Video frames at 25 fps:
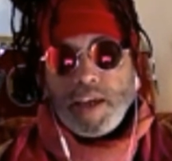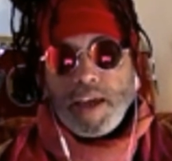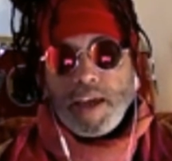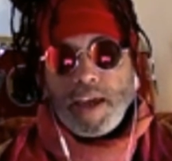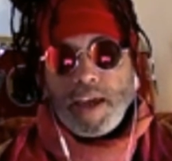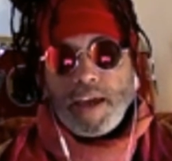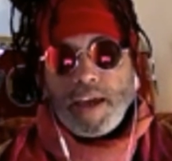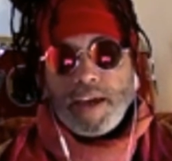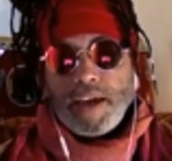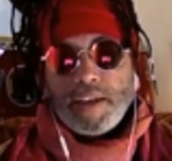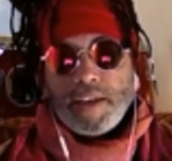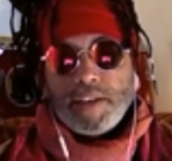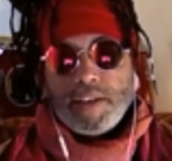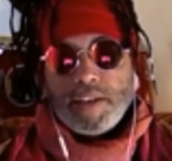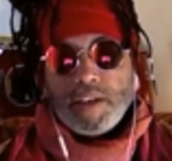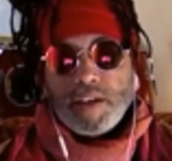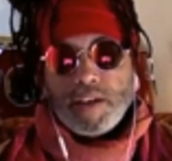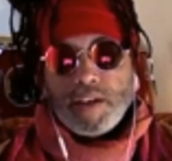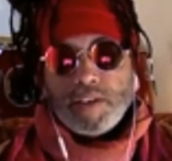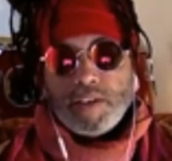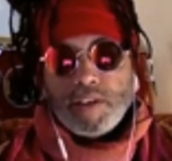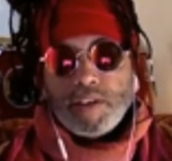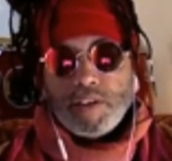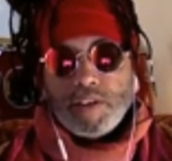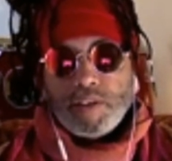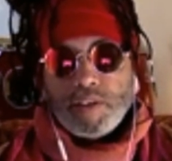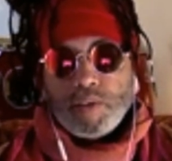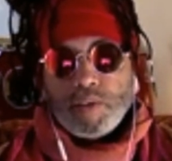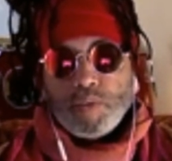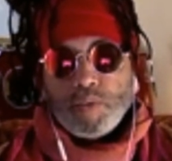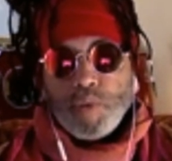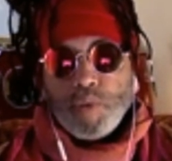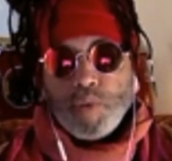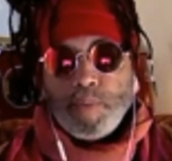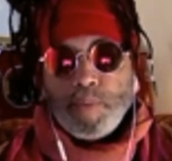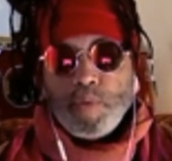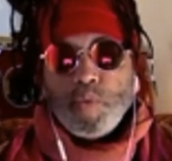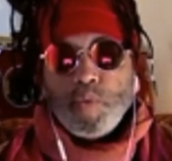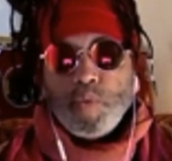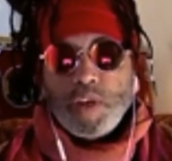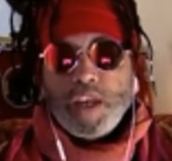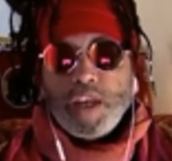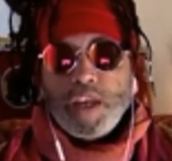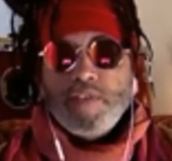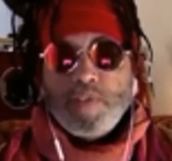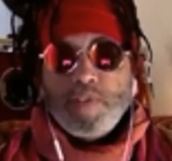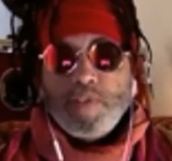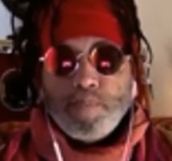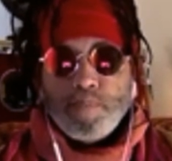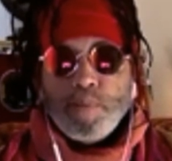and women were
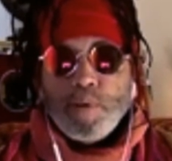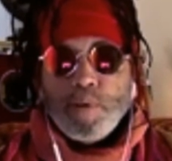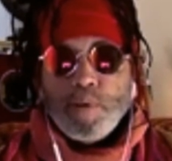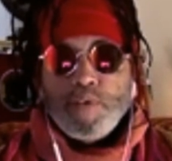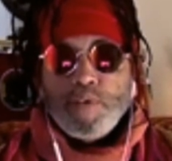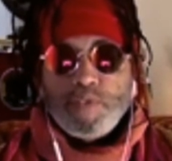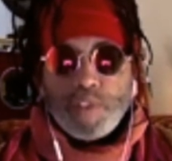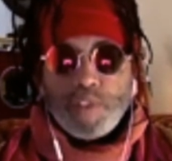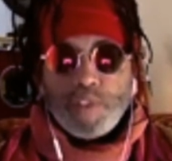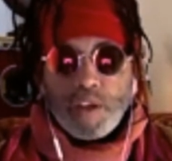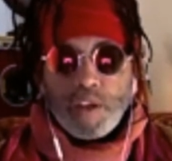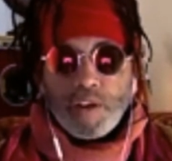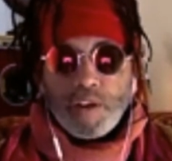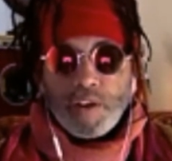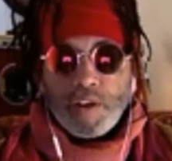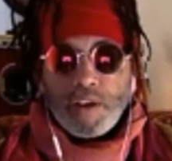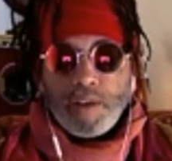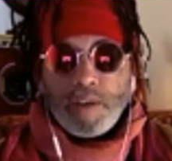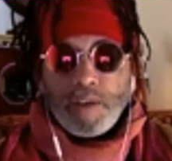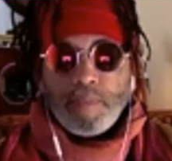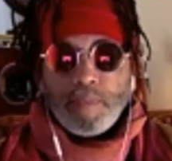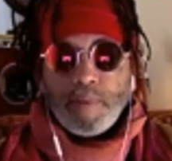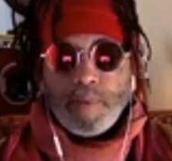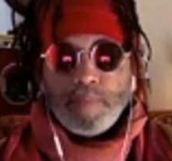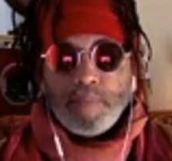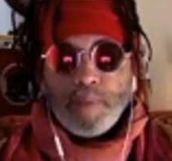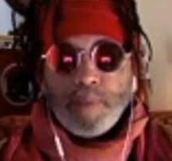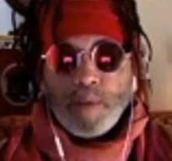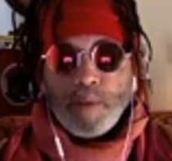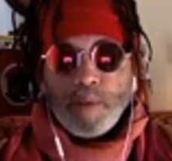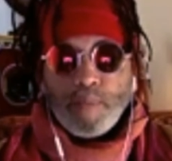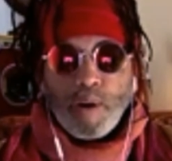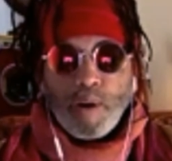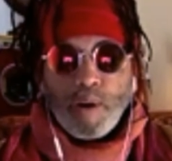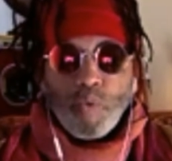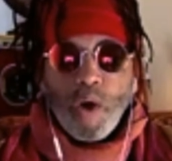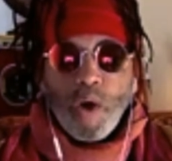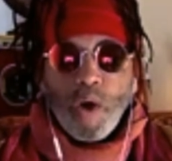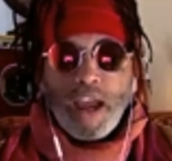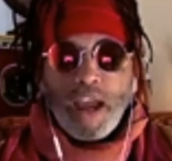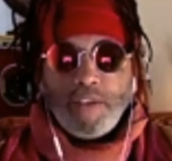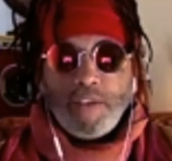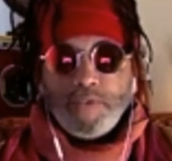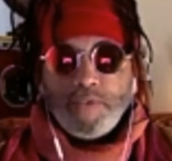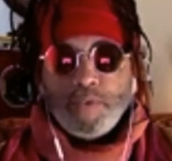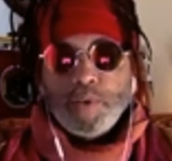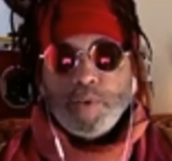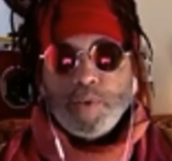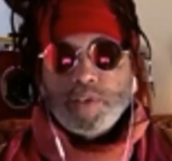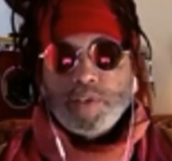giving birth there, and my
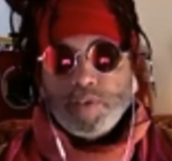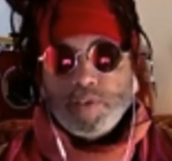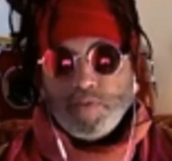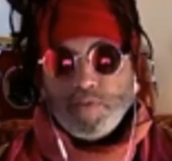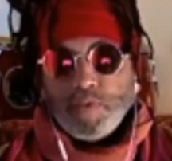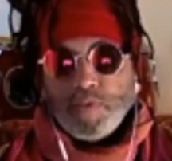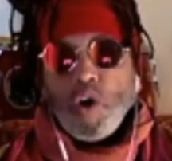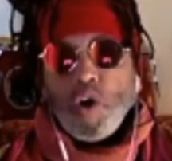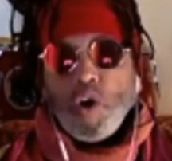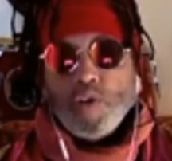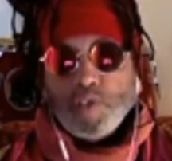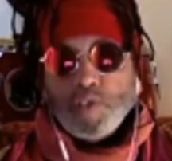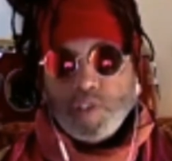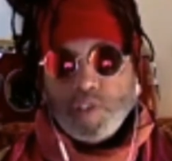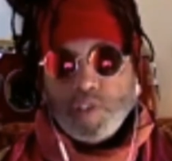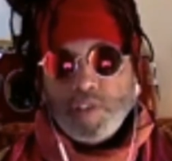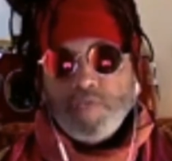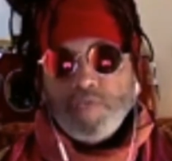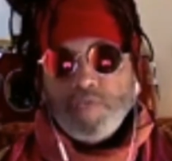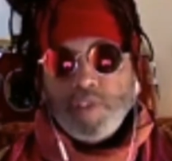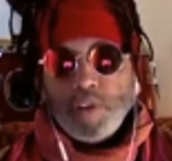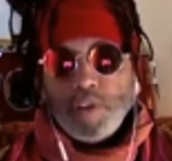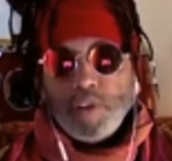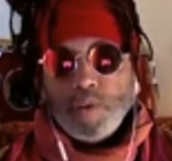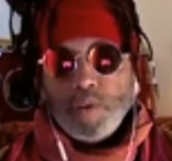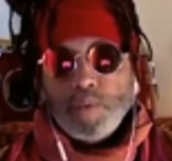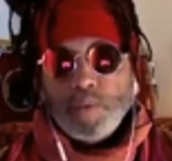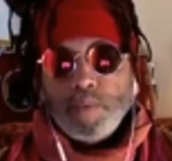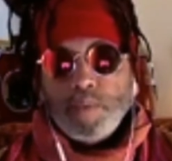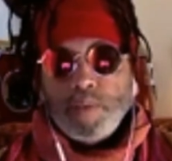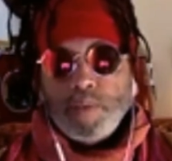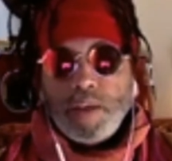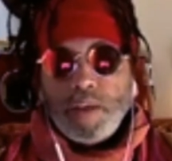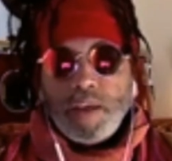wife was involved in the film,